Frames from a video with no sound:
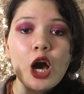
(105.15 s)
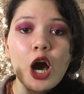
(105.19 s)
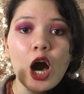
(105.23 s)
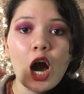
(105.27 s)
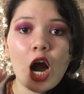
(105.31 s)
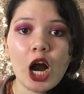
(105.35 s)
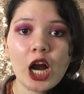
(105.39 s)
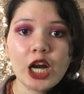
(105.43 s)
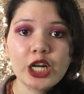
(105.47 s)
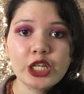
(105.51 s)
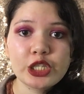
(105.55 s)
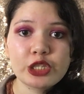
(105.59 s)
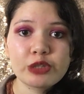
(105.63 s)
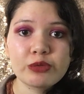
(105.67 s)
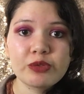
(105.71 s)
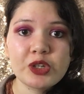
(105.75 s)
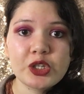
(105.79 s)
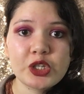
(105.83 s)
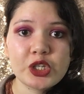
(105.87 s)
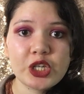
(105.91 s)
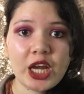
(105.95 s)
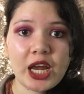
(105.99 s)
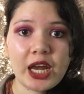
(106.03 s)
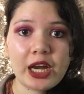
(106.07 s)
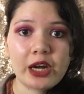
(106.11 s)
hard to
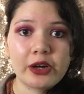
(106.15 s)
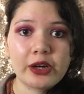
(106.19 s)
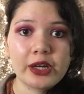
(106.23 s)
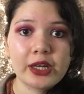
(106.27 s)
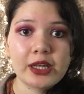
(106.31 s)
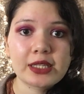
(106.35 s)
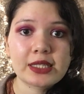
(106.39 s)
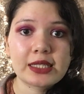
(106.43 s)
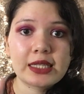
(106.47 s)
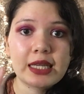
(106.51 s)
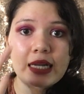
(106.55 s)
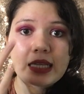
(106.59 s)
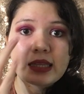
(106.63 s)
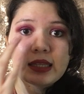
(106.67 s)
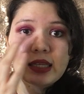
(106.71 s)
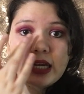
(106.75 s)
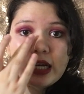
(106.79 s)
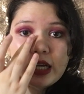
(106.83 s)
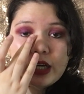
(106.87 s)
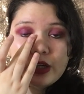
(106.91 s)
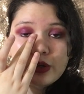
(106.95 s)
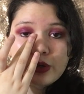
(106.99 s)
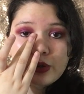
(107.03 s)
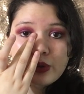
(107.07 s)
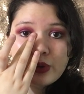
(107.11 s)
reach areas like the
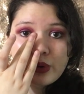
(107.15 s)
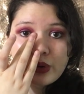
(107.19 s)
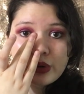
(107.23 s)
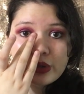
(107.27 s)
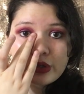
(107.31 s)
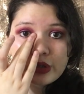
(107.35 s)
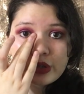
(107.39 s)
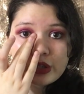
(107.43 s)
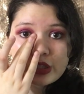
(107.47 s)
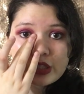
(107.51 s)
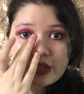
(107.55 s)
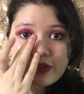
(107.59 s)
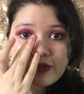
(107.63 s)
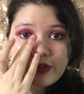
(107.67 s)
inner corners